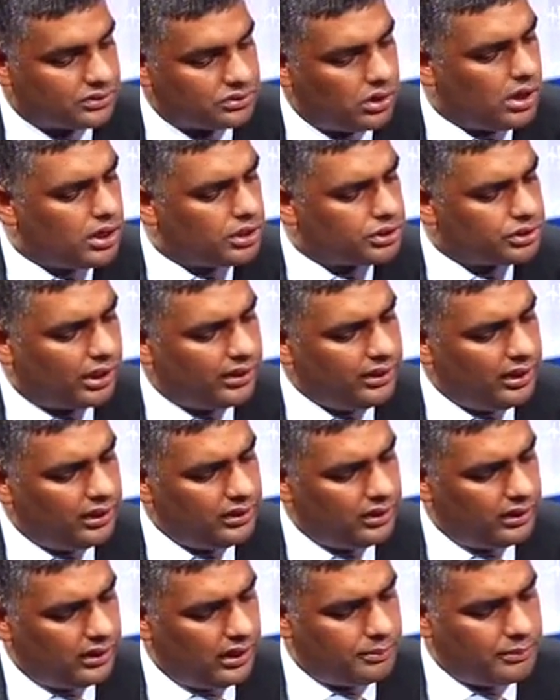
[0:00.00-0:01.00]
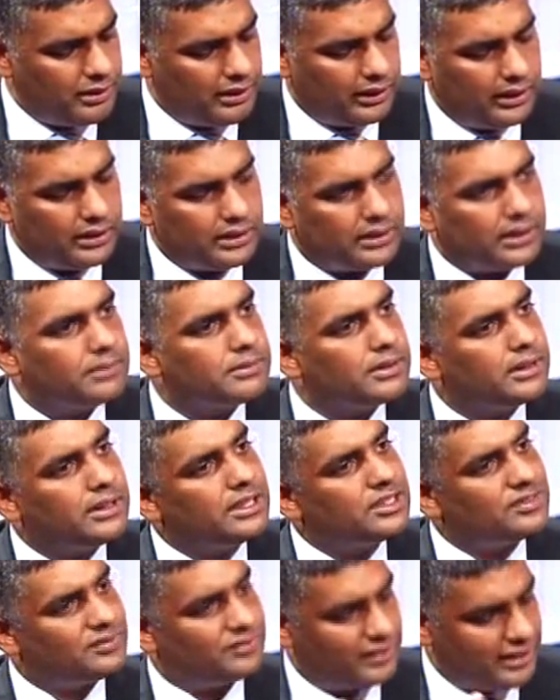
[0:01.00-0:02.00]
So Shadi, I mean, in terms of
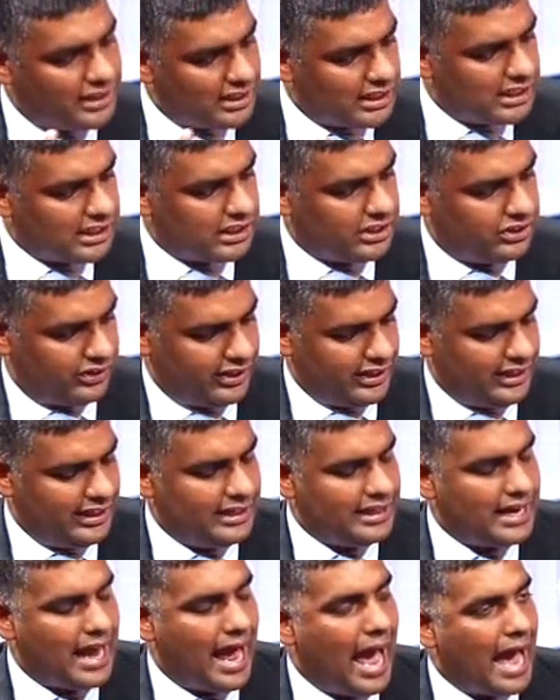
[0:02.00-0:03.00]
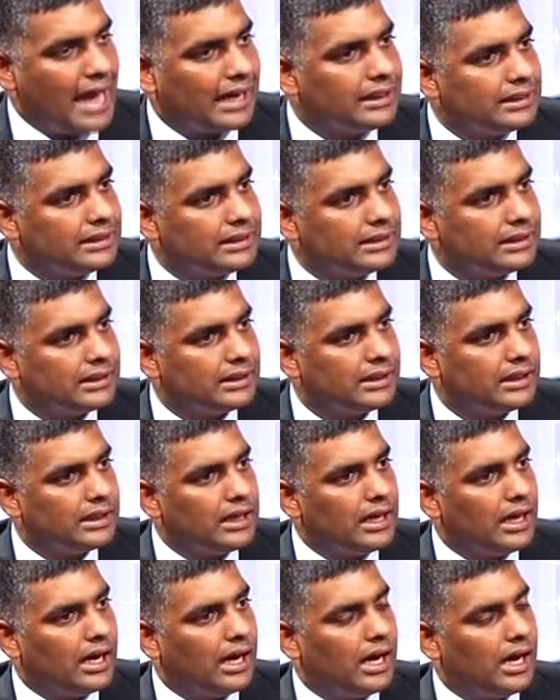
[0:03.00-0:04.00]
this fear, greed, anger,
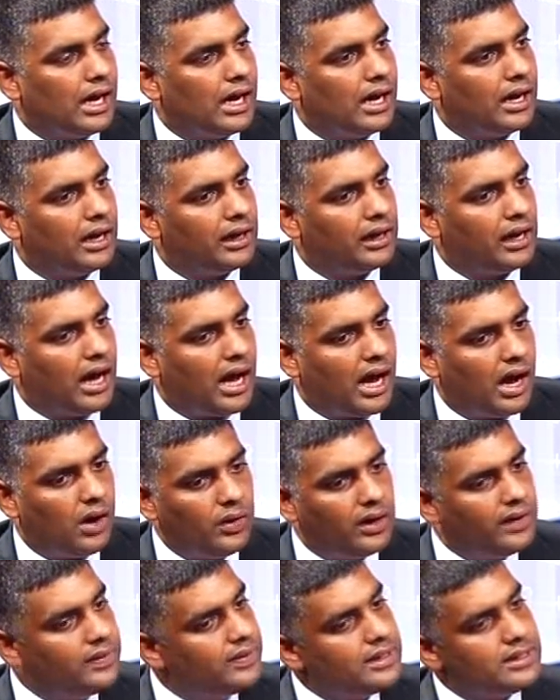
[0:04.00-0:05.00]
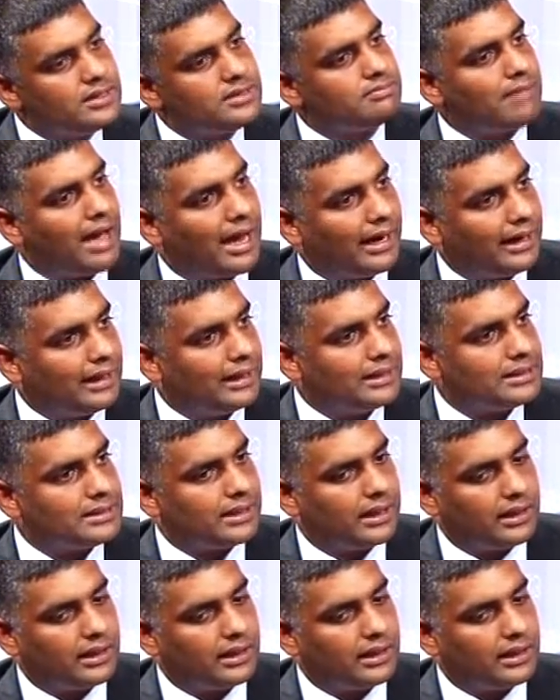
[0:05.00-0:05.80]
uh, how are these managed?